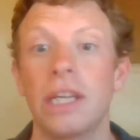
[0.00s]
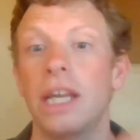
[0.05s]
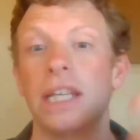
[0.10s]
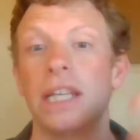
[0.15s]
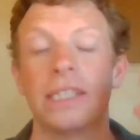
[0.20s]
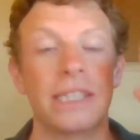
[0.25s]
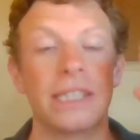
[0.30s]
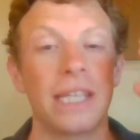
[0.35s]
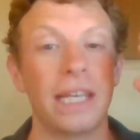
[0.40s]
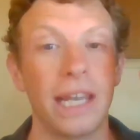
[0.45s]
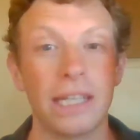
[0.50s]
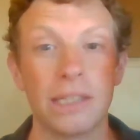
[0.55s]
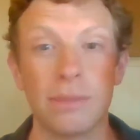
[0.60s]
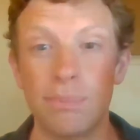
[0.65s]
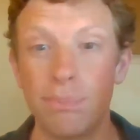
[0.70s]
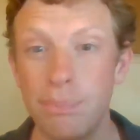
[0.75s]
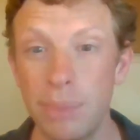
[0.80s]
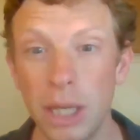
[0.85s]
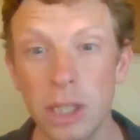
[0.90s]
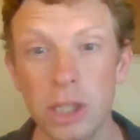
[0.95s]
It still has
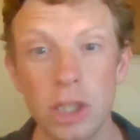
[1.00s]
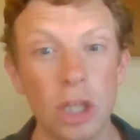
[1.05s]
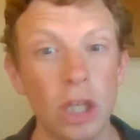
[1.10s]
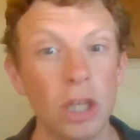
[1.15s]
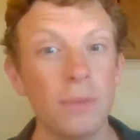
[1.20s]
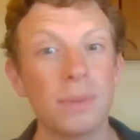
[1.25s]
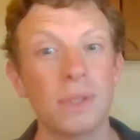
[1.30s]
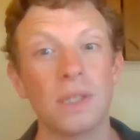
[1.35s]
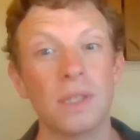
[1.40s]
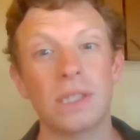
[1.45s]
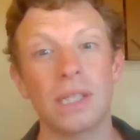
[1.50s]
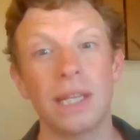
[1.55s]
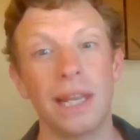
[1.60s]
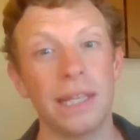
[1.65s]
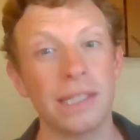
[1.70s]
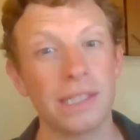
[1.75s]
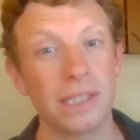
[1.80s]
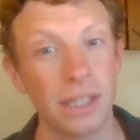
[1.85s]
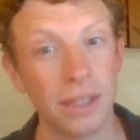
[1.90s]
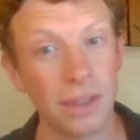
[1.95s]
bishops, it still
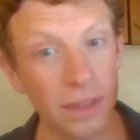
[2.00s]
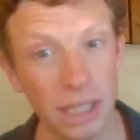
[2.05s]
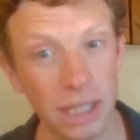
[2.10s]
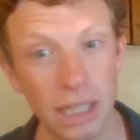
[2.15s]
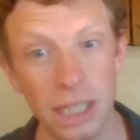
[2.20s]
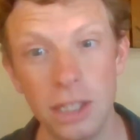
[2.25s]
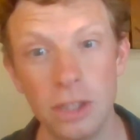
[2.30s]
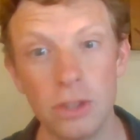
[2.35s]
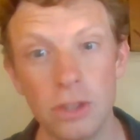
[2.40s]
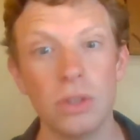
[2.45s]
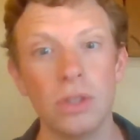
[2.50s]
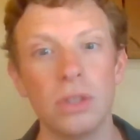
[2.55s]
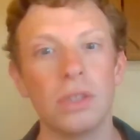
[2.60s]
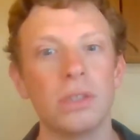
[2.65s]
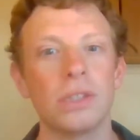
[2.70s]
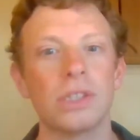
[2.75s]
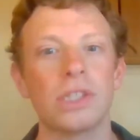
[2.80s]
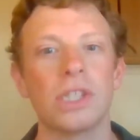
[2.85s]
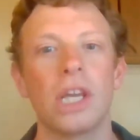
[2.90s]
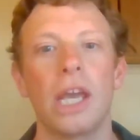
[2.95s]
has
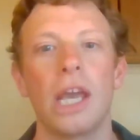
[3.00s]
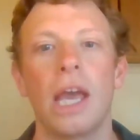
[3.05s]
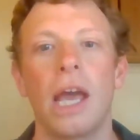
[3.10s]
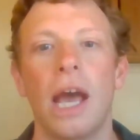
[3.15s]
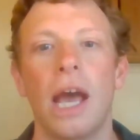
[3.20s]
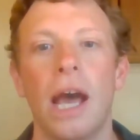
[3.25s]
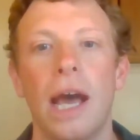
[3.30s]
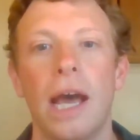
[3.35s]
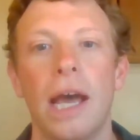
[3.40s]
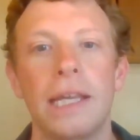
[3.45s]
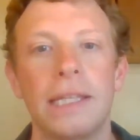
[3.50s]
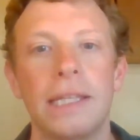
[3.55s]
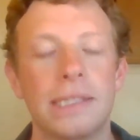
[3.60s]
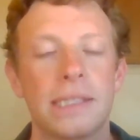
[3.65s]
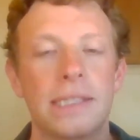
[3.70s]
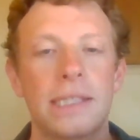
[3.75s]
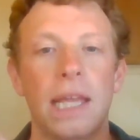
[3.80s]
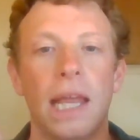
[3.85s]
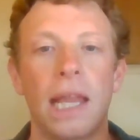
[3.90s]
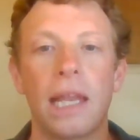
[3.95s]
cathedrals, it
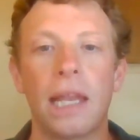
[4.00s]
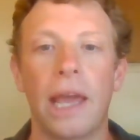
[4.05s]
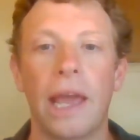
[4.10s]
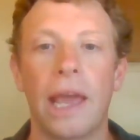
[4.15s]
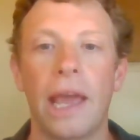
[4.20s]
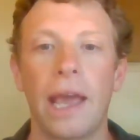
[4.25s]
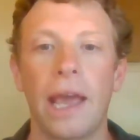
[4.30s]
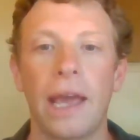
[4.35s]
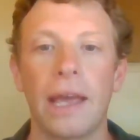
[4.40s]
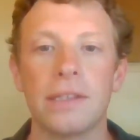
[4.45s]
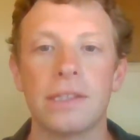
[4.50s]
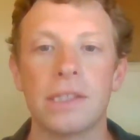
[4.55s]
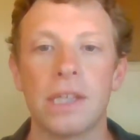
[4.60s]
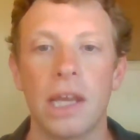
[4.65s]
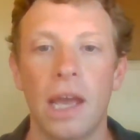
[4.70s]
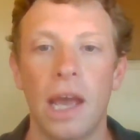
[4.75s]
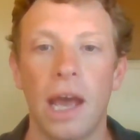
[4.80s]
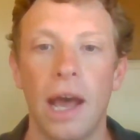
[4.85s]
still has